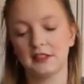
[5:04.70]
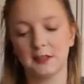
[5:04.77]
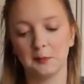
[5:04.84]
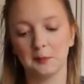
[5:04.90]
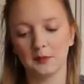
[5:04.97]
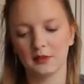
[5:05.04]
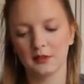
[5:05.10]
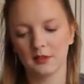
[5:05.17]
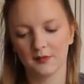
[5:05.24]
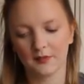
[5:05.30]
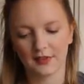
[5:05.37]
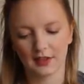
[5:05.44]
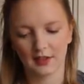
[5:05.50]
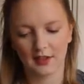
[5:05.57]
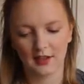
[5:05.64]
symbol.
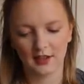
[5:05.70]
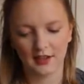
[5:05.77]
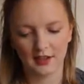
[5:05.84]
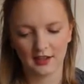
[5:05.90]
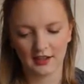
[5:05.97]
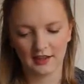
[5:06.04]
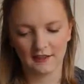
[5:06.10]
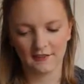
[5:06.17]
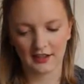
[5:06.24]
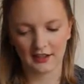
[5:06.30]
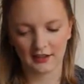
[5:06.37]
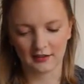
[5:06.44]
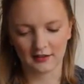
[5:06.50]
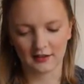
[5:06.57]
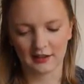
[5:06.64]
If I
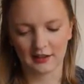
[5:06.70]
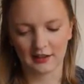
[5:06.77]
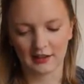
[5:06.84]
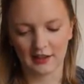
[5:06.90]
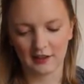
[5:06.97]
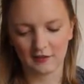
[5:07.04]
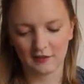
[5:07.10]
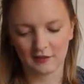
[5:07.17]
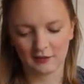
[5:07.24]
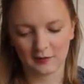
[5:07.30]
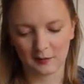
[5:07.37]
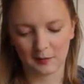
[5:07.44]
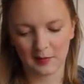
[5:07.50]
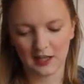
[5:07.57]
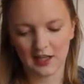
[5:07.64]
can get it out of
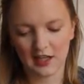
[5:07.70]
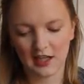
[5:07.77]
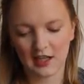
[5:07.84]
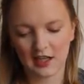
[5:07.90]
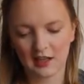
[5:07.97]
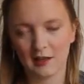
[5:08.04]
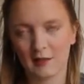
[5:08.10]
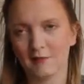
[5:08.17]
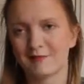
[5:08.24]
the bag.